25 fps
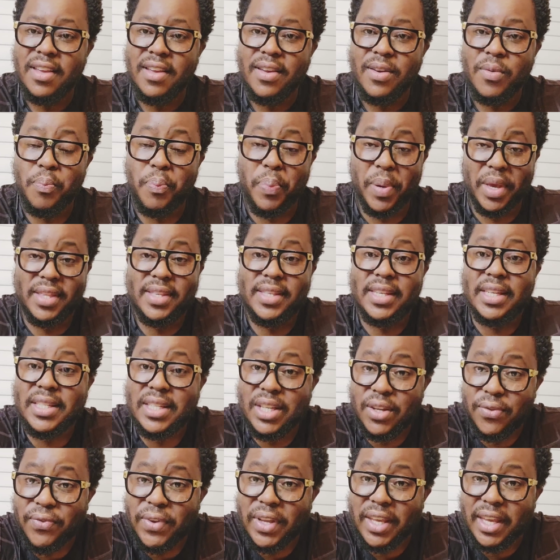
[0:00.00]
birth
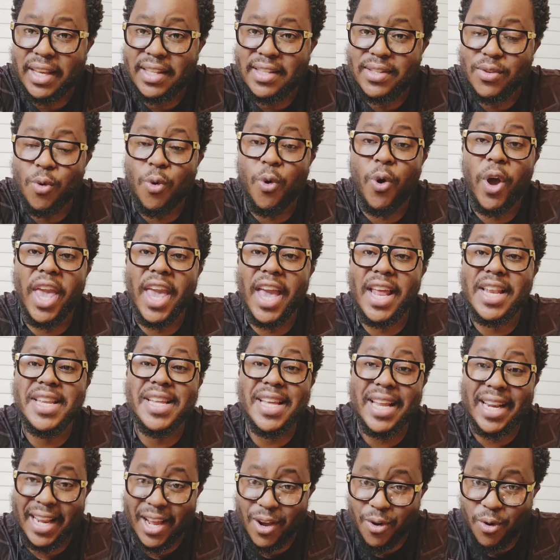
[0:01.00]
certificates or any
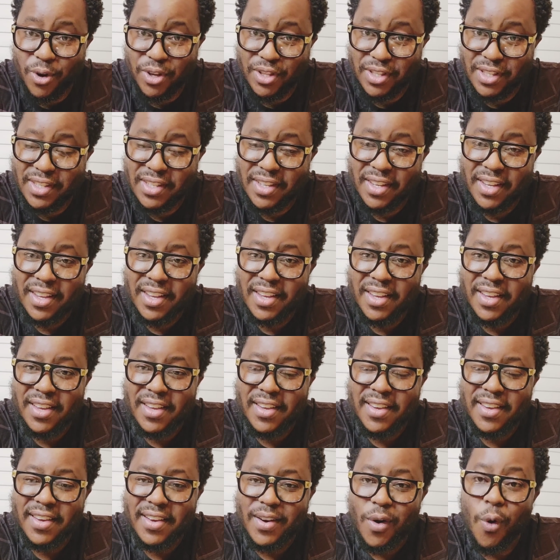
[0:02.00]
records
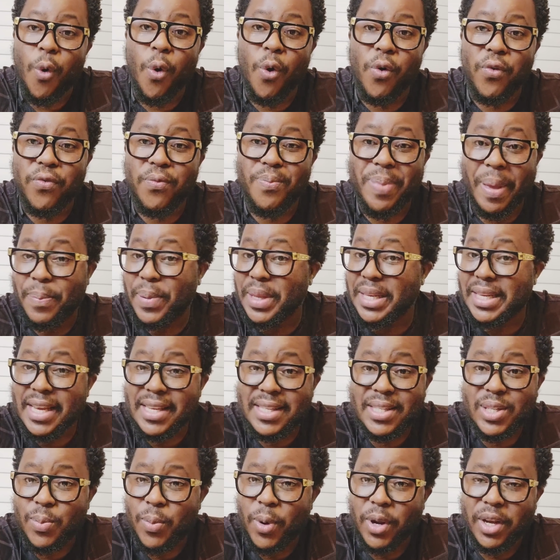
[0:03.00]
of baby
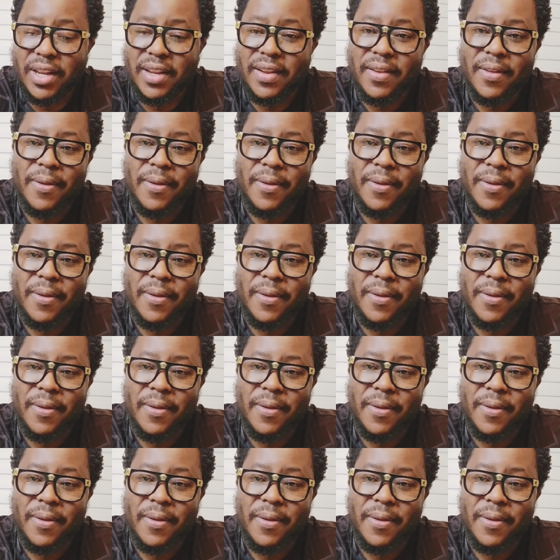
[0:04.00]
testimony.